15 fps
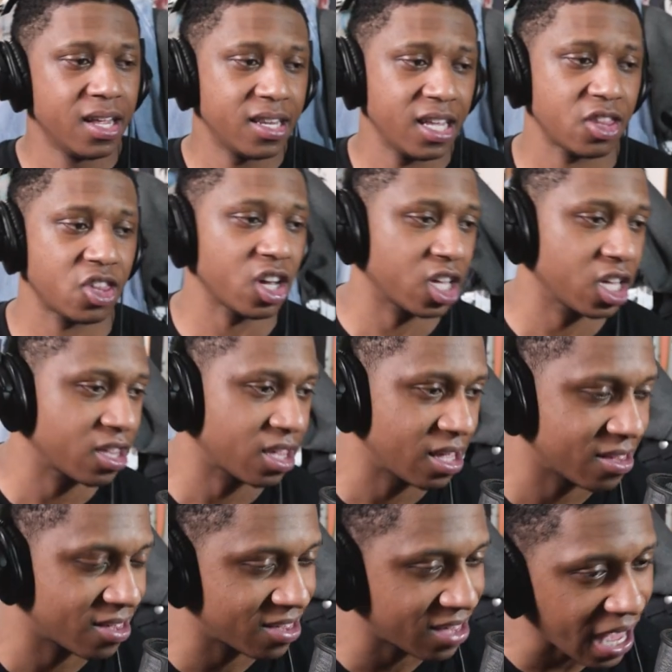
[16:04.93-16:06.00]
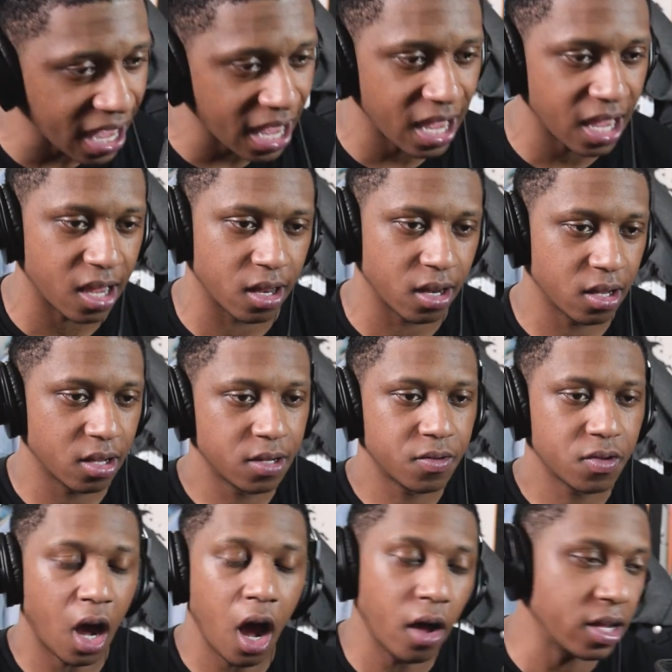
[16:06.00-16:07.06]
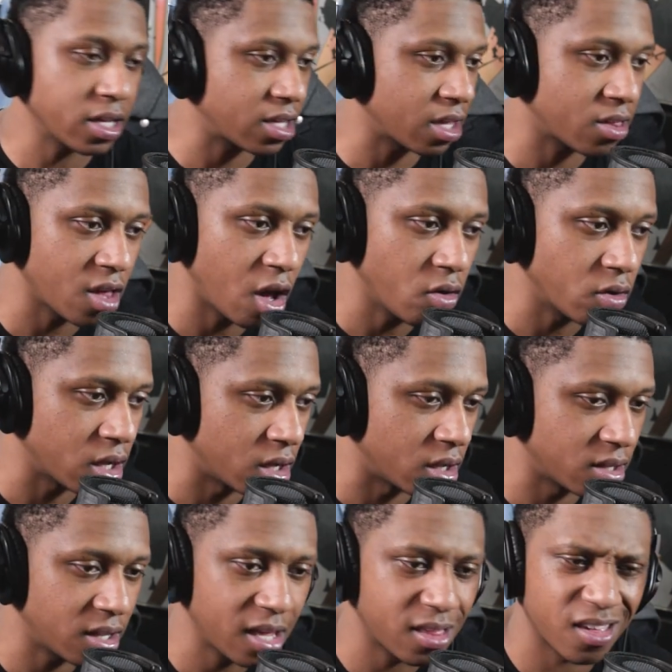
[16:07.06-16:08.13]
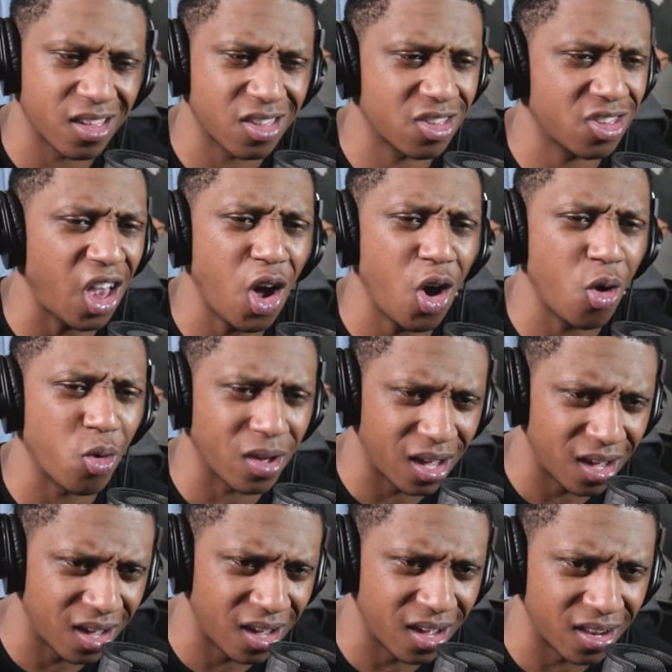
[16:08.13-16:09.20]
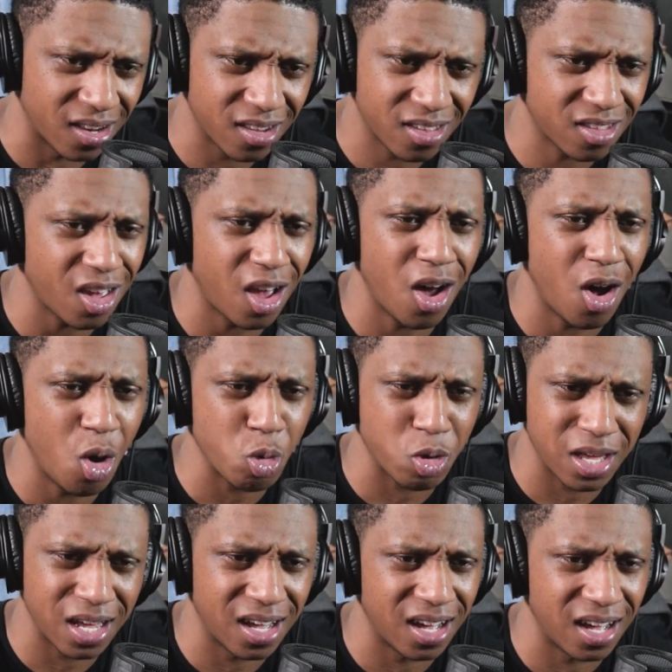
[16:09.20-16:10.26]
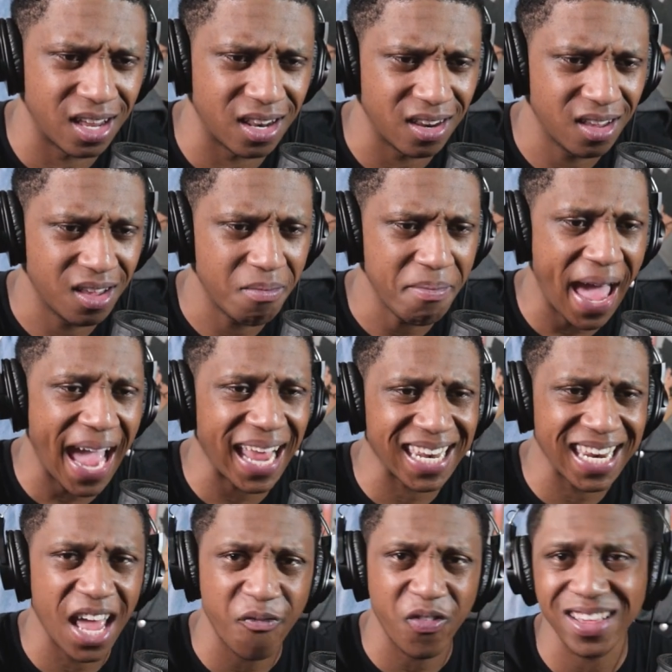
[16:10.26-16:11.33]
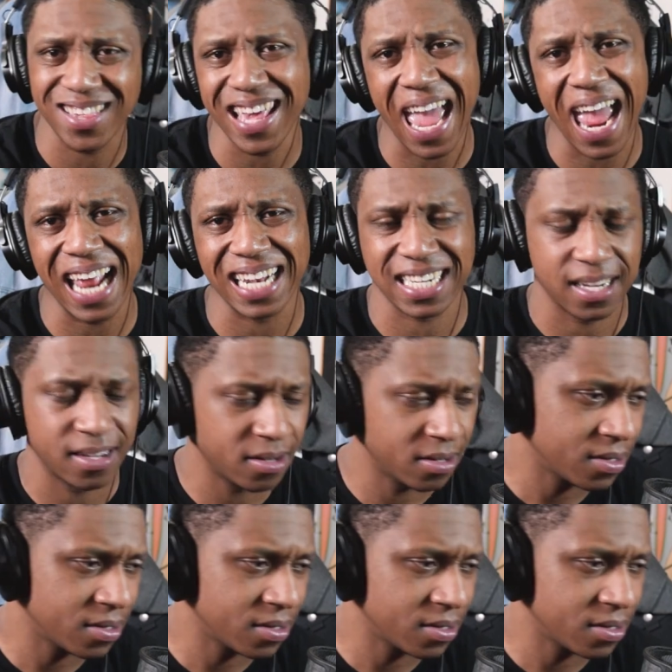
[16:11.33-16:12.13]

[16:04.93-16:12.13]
This junk is insane. Oh, this is so good. This is so good. So good. Magnificent.